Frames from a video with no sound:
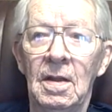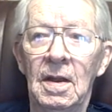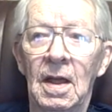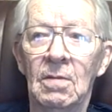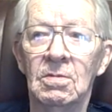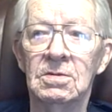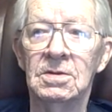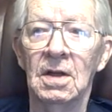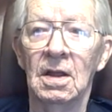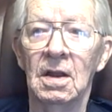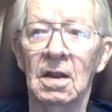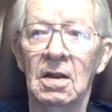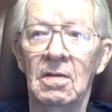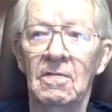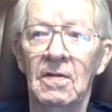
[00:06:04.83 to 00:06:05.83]
That was done
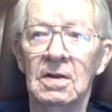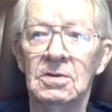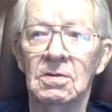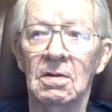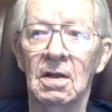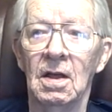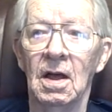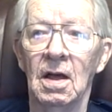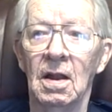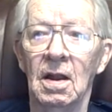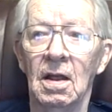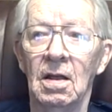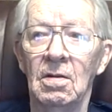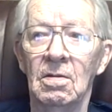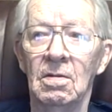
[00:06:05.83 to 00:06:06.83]
individually.
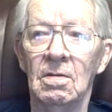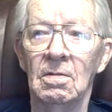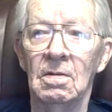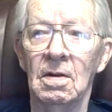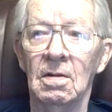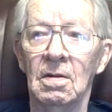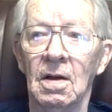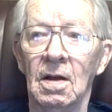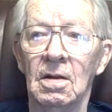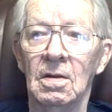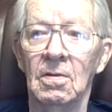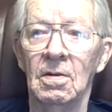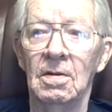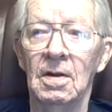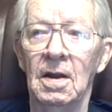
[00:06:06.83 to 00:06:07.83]
I
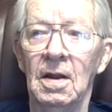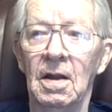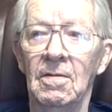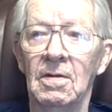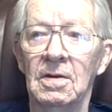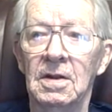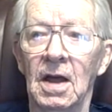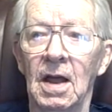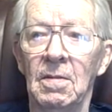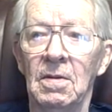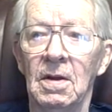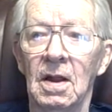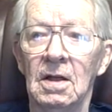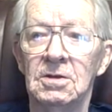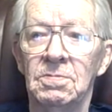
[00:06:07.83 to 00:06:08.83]
don't never
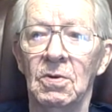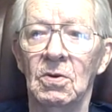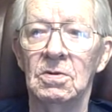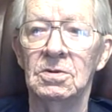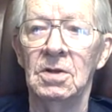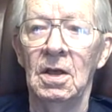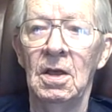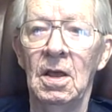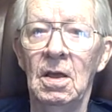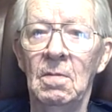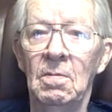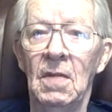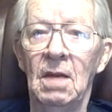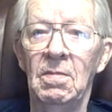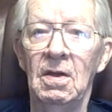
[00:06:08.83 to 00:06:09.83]
timed, I suppose,
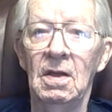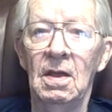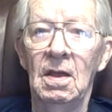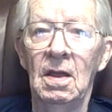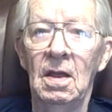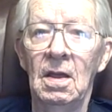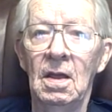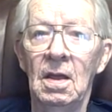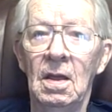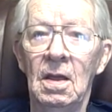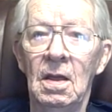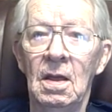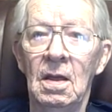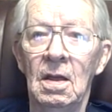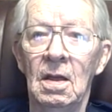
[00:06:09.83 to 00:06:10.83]
maybe
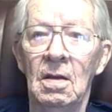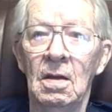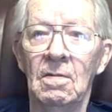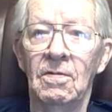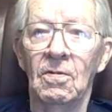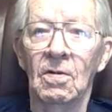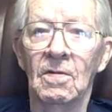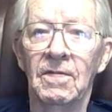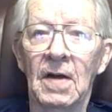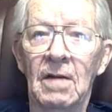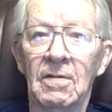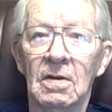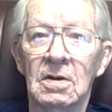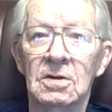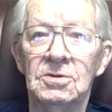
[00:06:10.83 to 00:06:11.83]
400 or
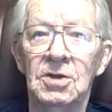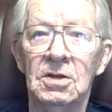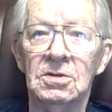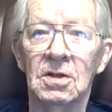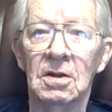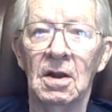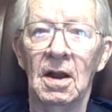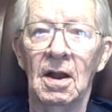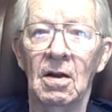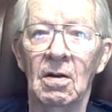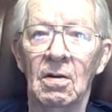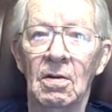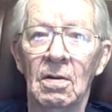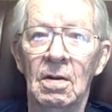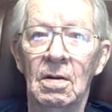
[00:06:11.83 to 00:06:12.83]
500 sheets in an
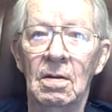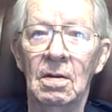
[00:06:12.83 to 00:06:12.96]
hour.